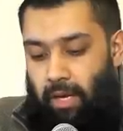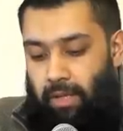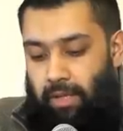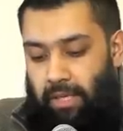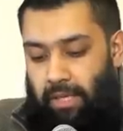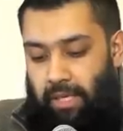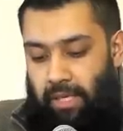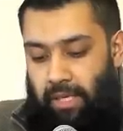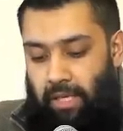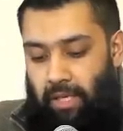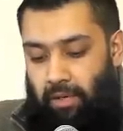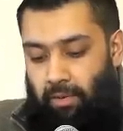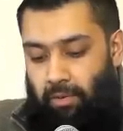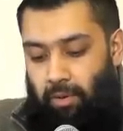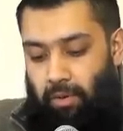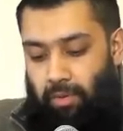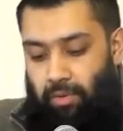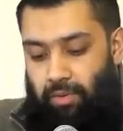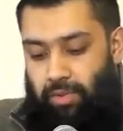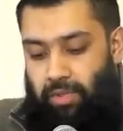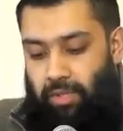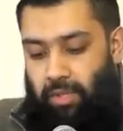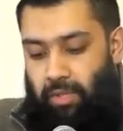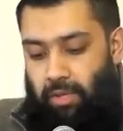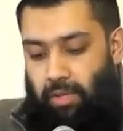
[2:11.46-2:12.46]
And then he
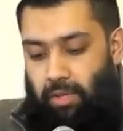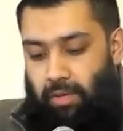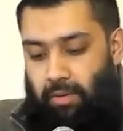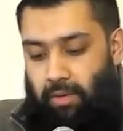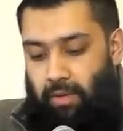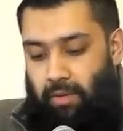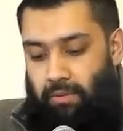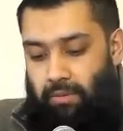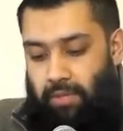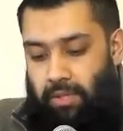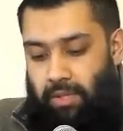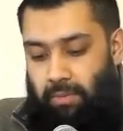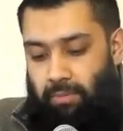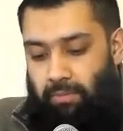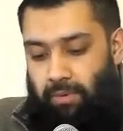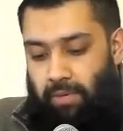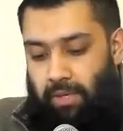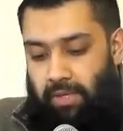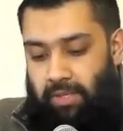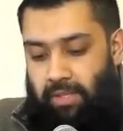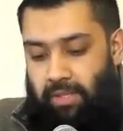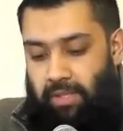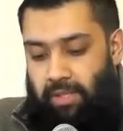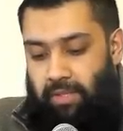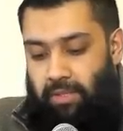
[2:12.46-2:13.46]
quotes uh, uh, some
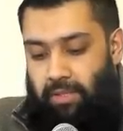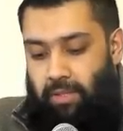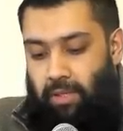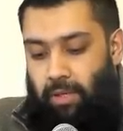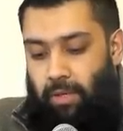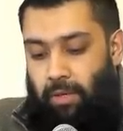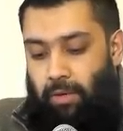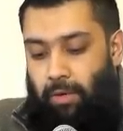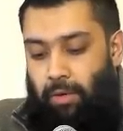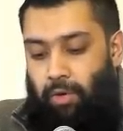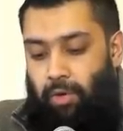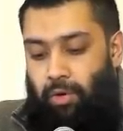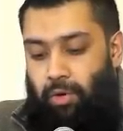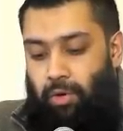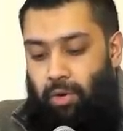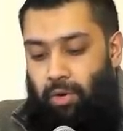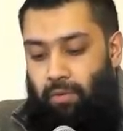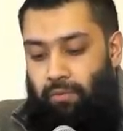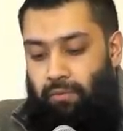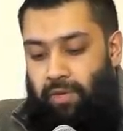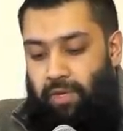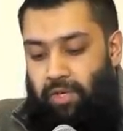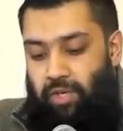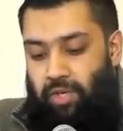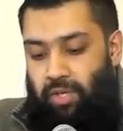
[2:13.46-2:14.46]
verses,
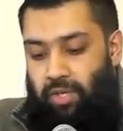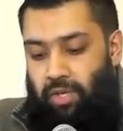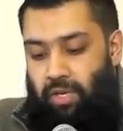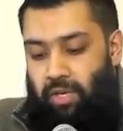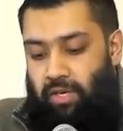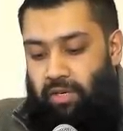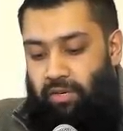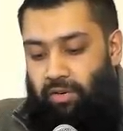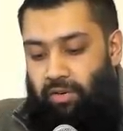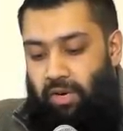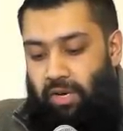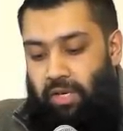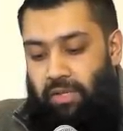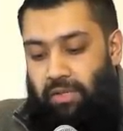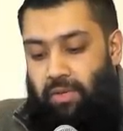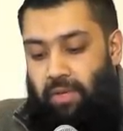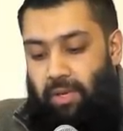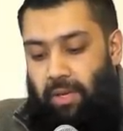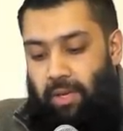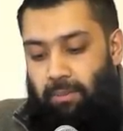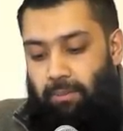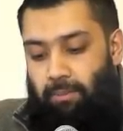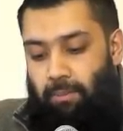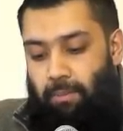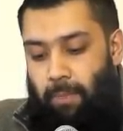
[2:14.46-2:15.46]
no vision can
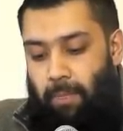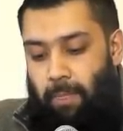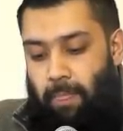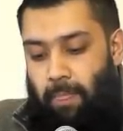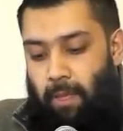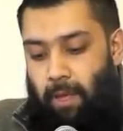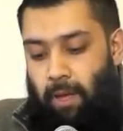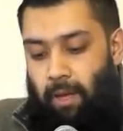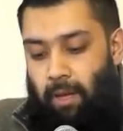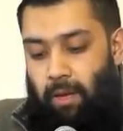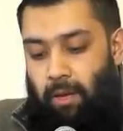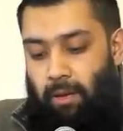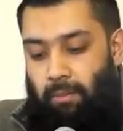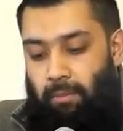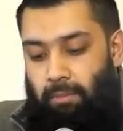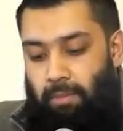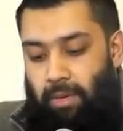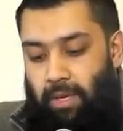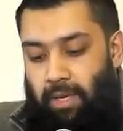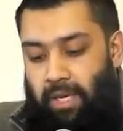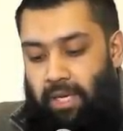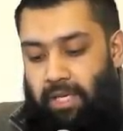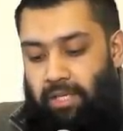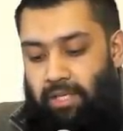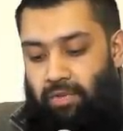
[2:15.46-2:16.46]
grasp him,
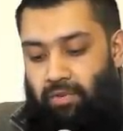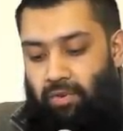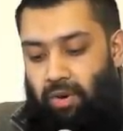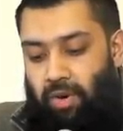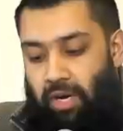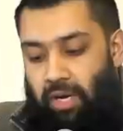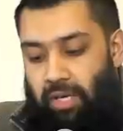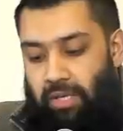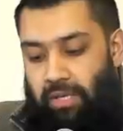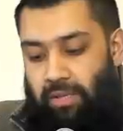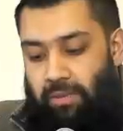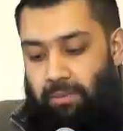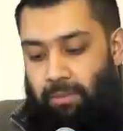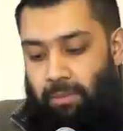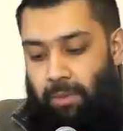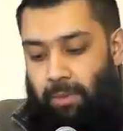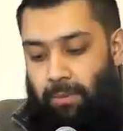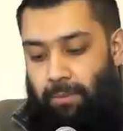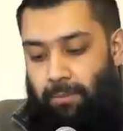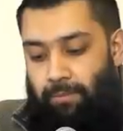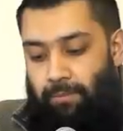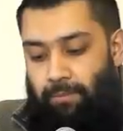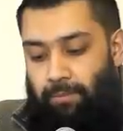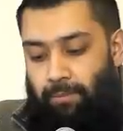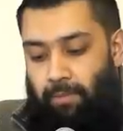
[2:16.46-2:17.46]
but his grasp
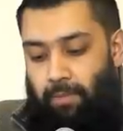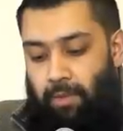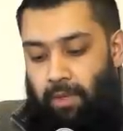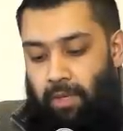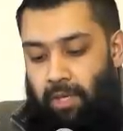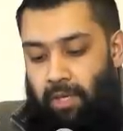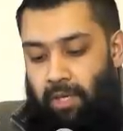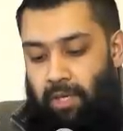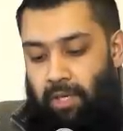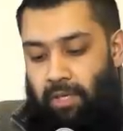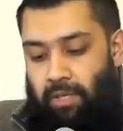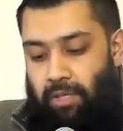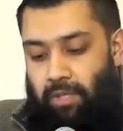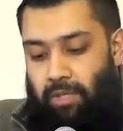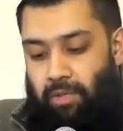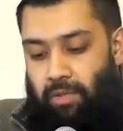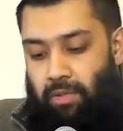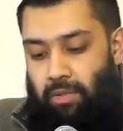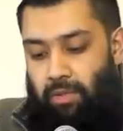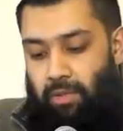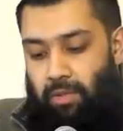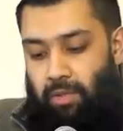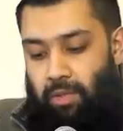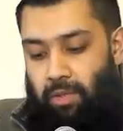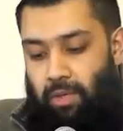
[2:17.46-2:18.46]

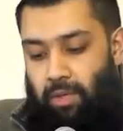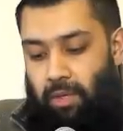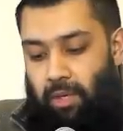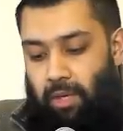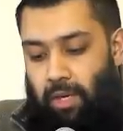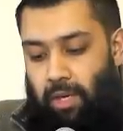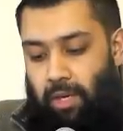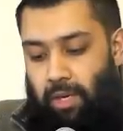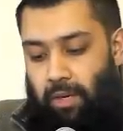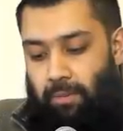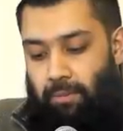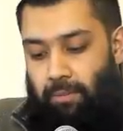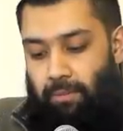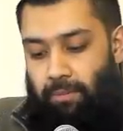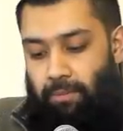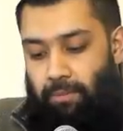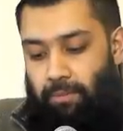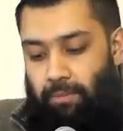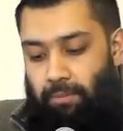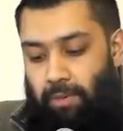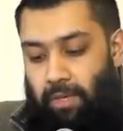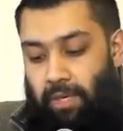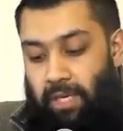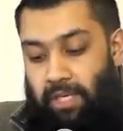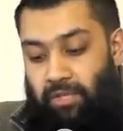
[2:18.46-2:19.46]
is,
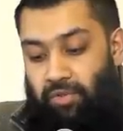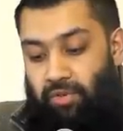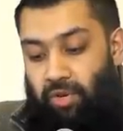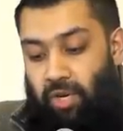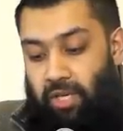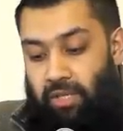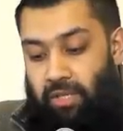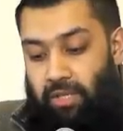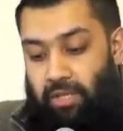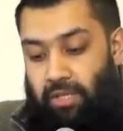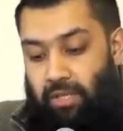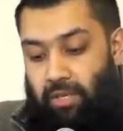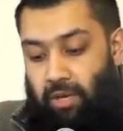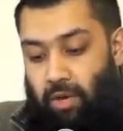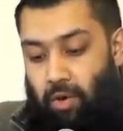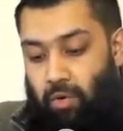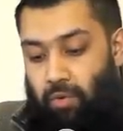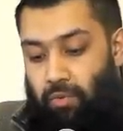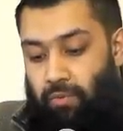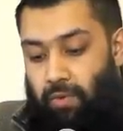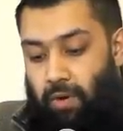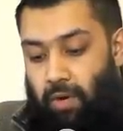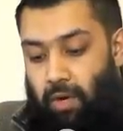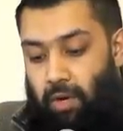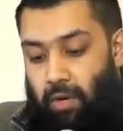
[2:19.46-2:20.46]
um, but his grasp is
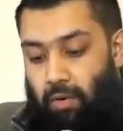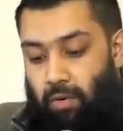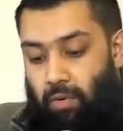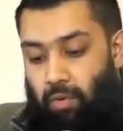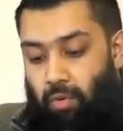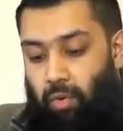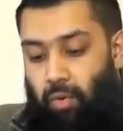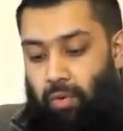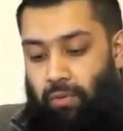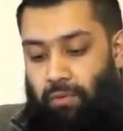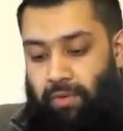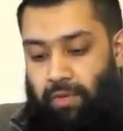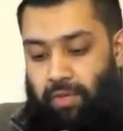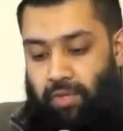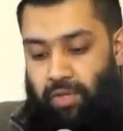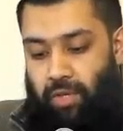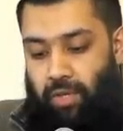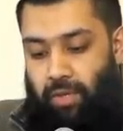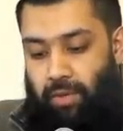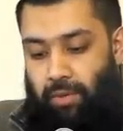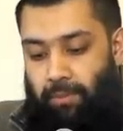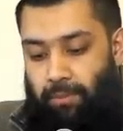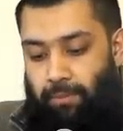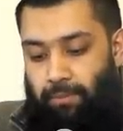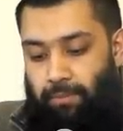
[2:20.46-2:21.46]
over all
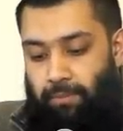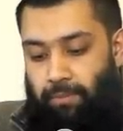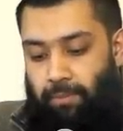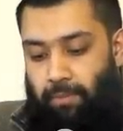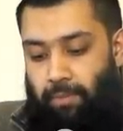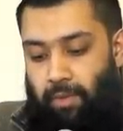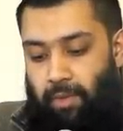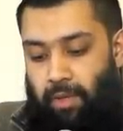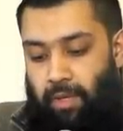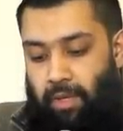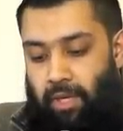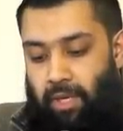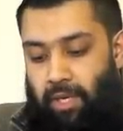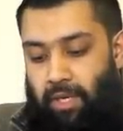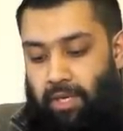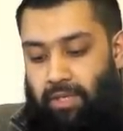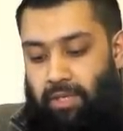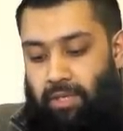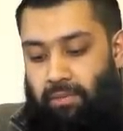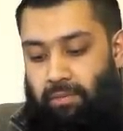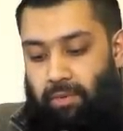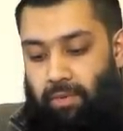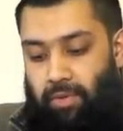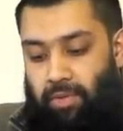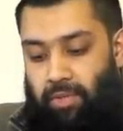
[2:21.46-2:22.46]
vision. He
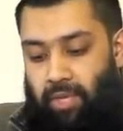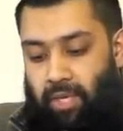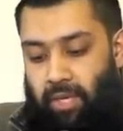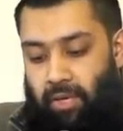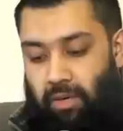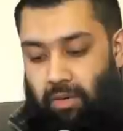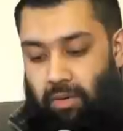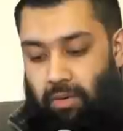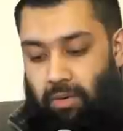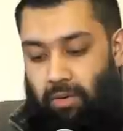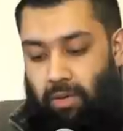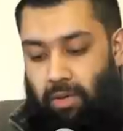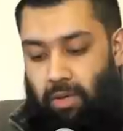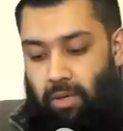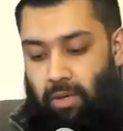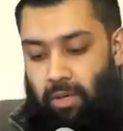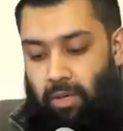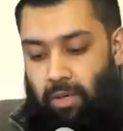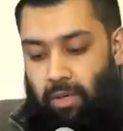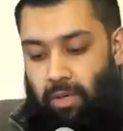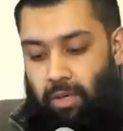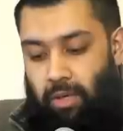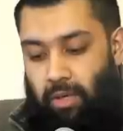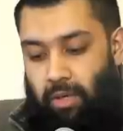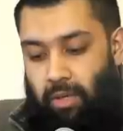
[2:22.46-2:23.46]
is the most subtle
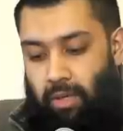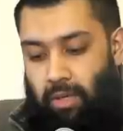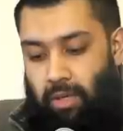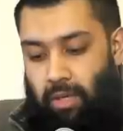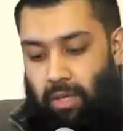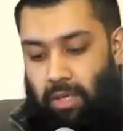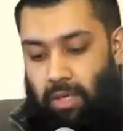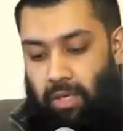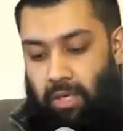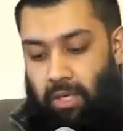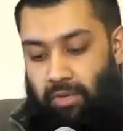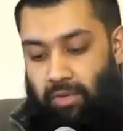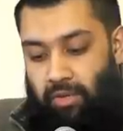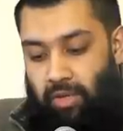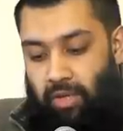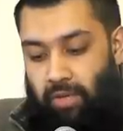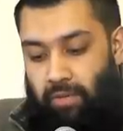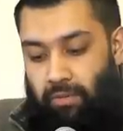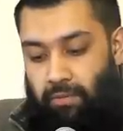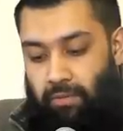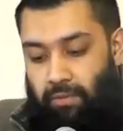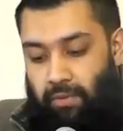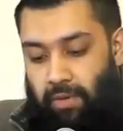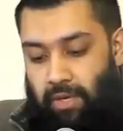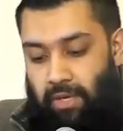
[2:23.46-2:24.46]
and
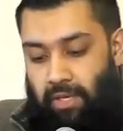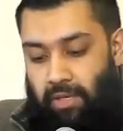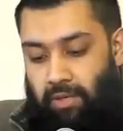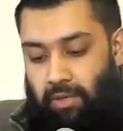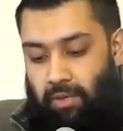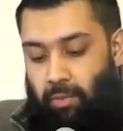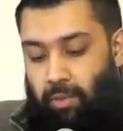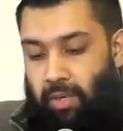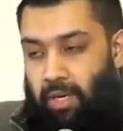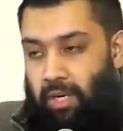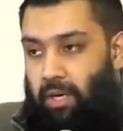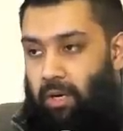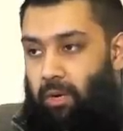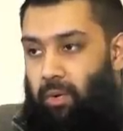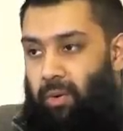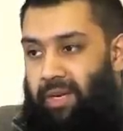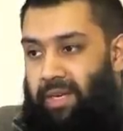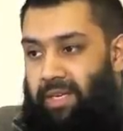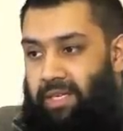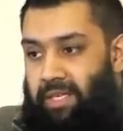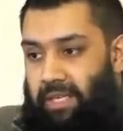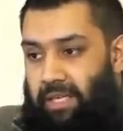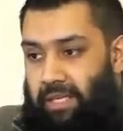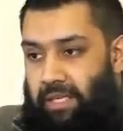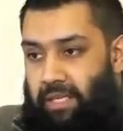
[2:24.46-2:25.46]
latif and the well
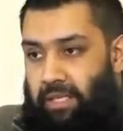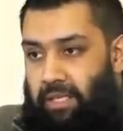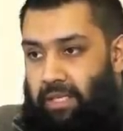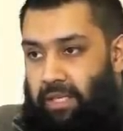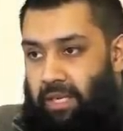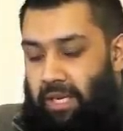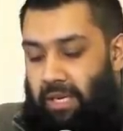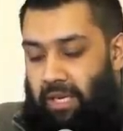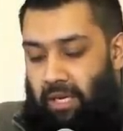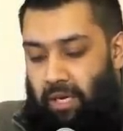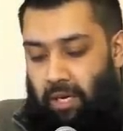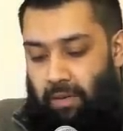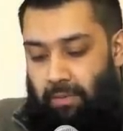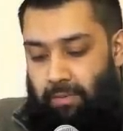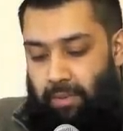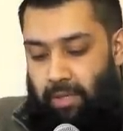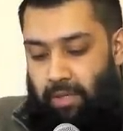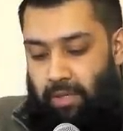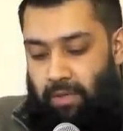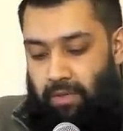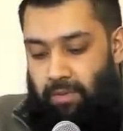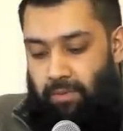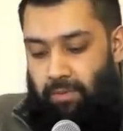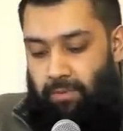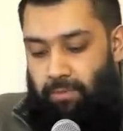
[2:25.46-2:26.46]
acquainted,
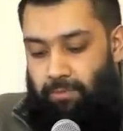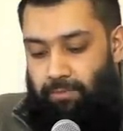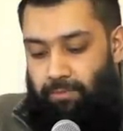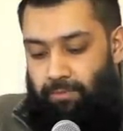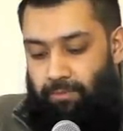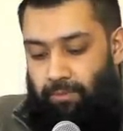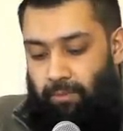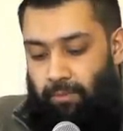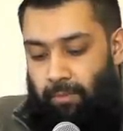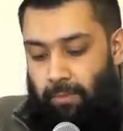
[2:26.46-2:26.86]
al-khabir.